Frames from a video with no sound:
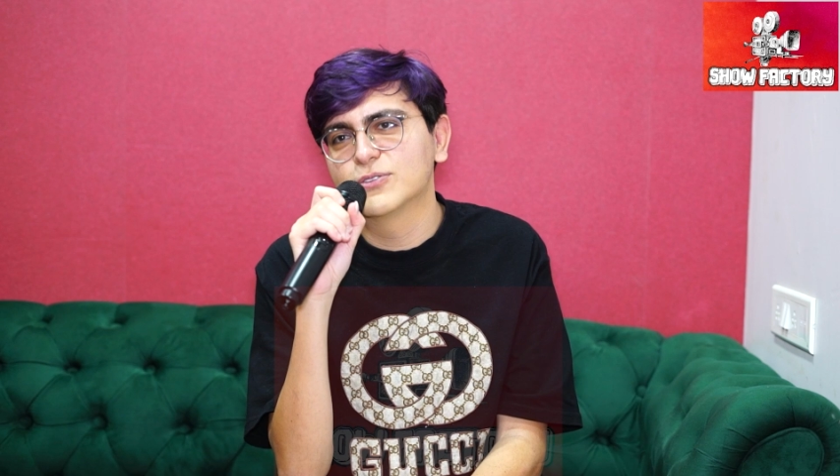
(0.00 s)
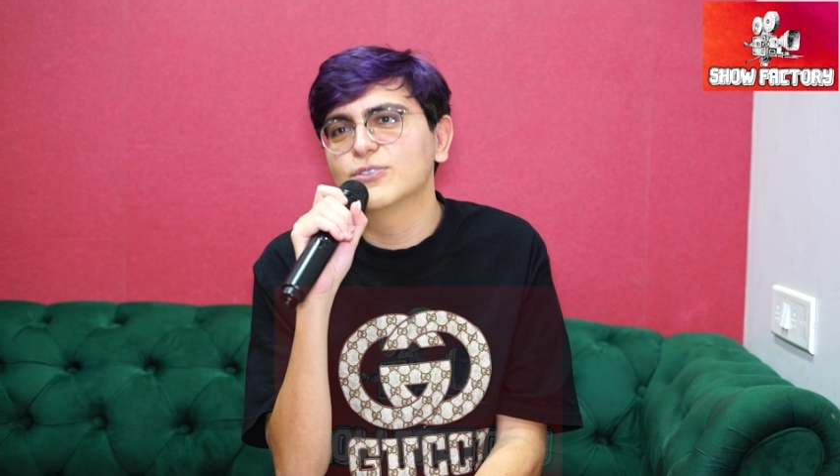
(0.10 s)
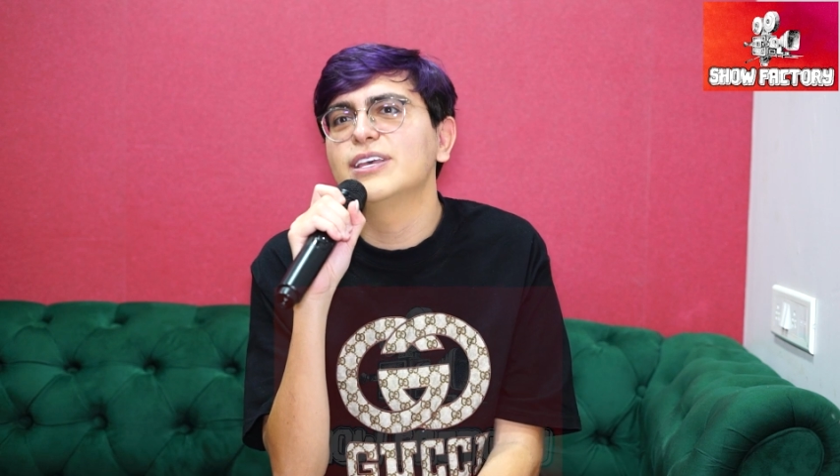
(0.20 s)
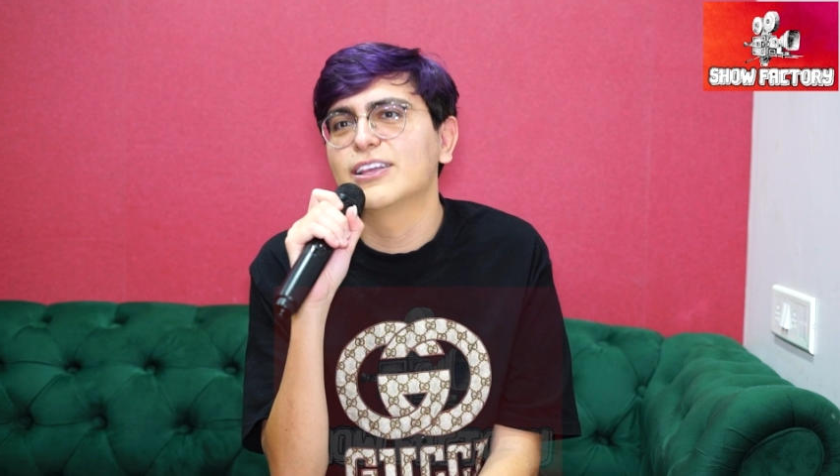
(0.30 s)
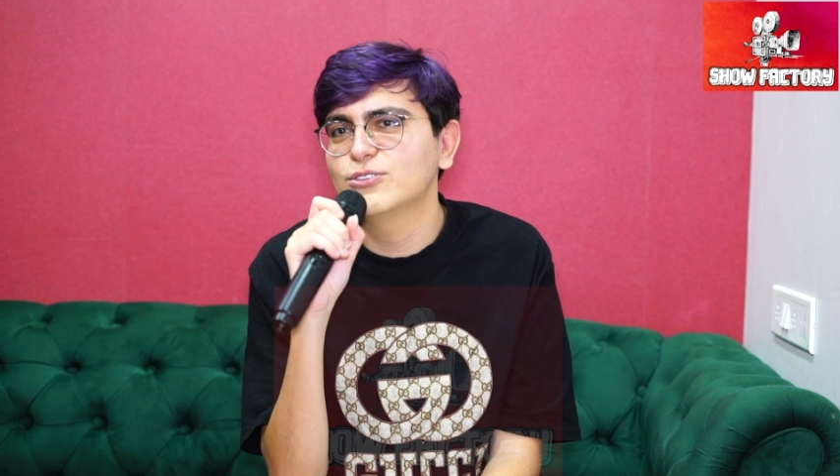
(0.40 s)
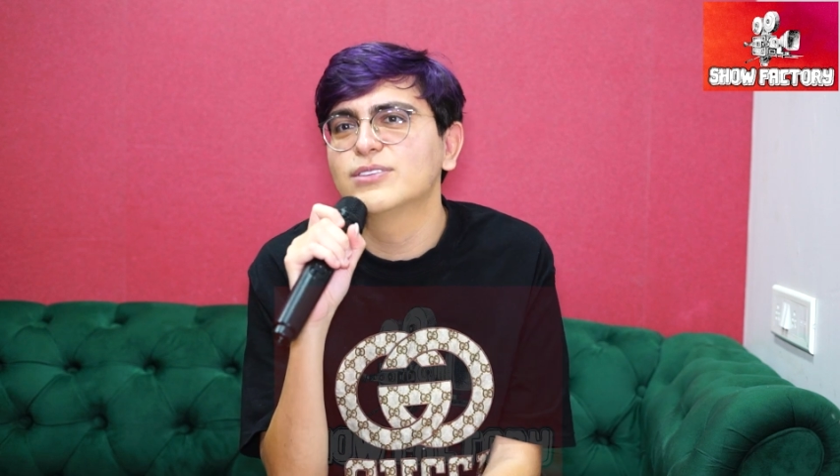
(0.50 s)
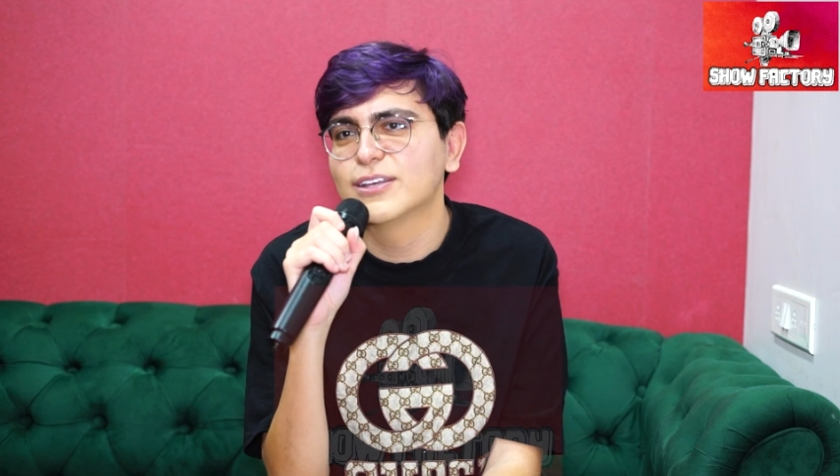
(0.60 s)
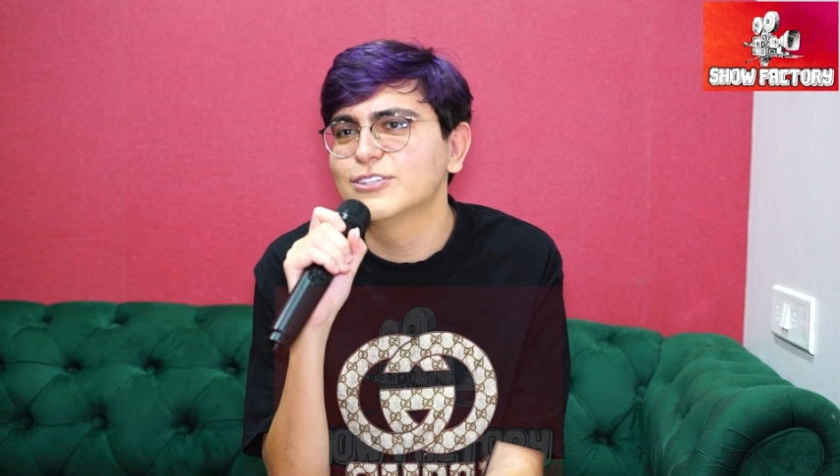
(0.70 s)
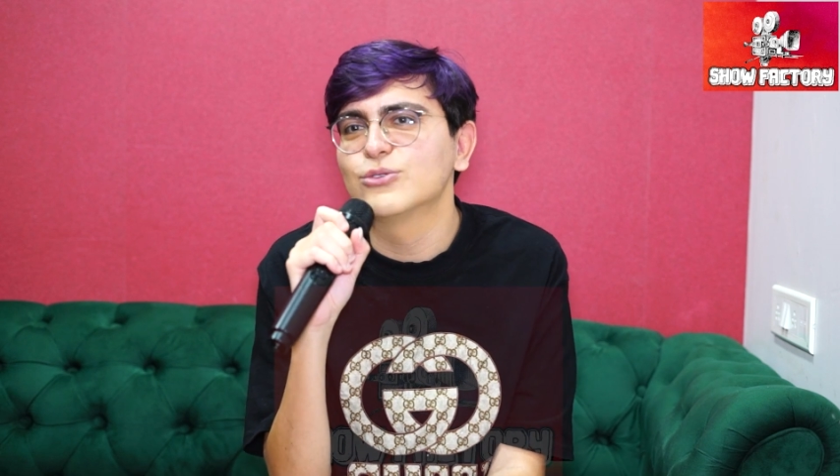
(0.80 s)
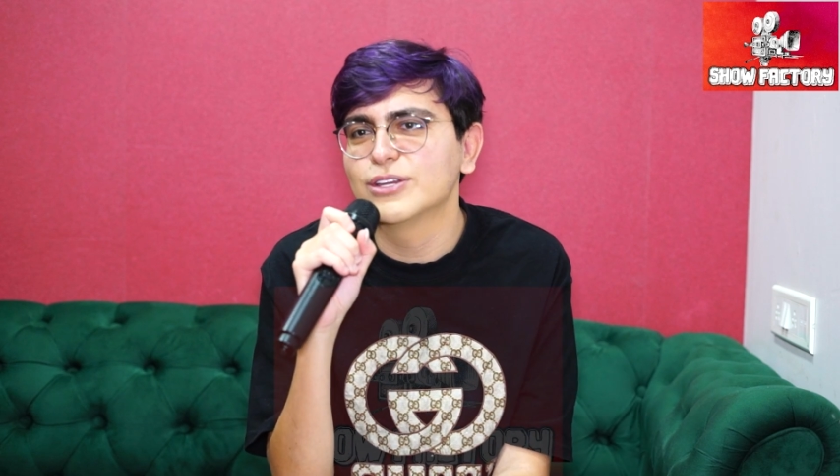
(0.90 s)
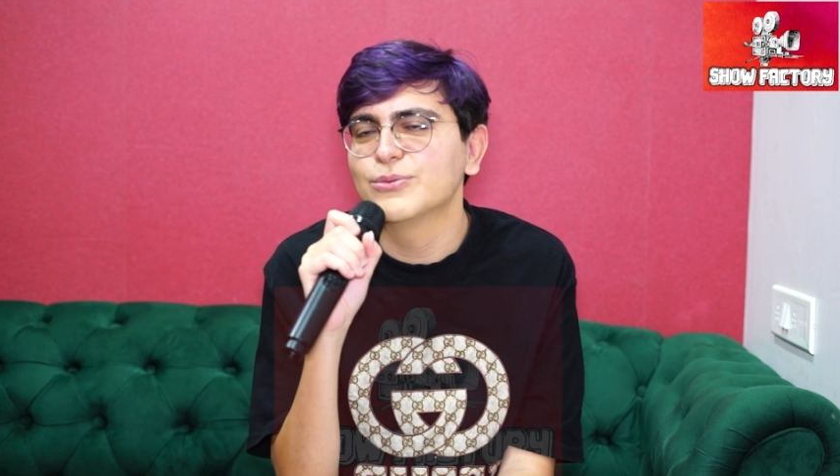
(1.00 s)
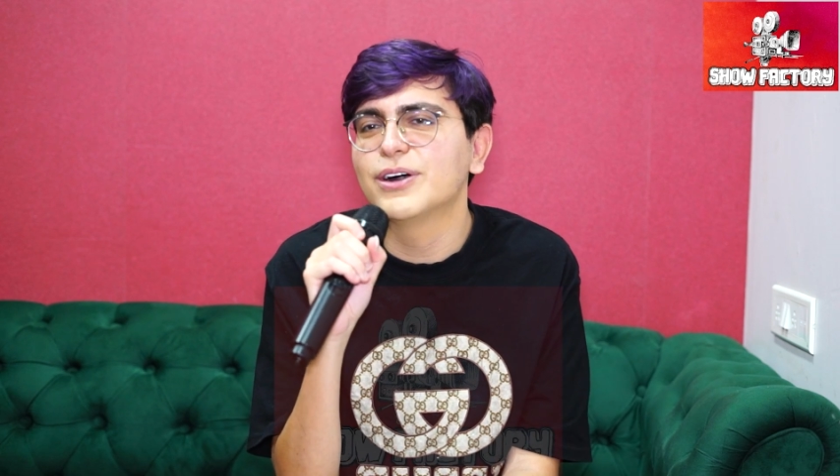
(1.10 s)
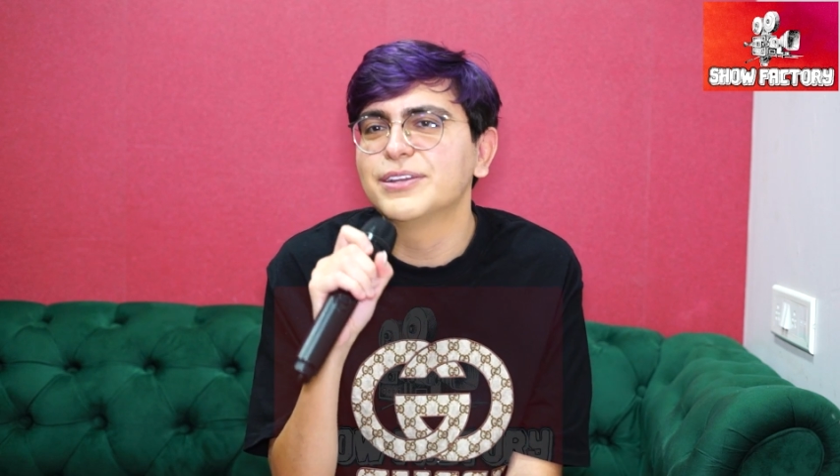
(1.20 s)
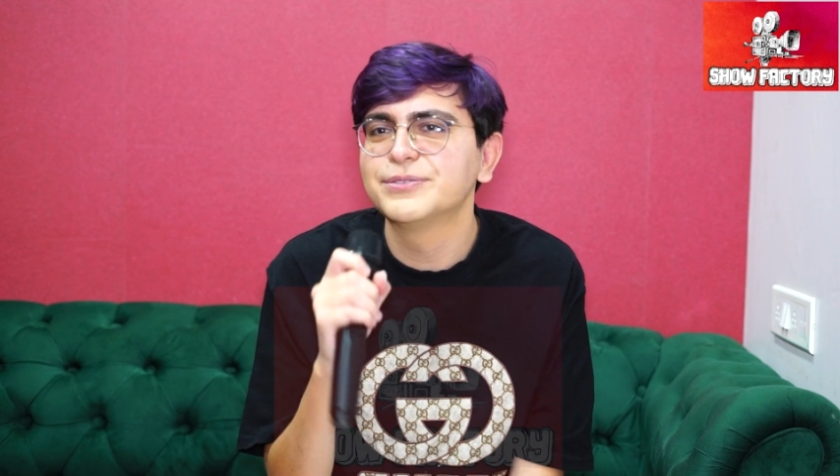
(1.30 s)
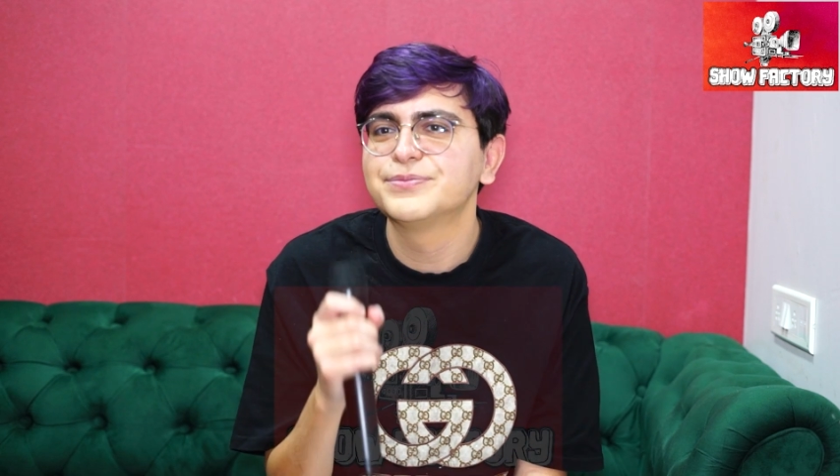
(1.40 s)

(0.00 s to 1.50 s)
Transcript: So yeah, 2021.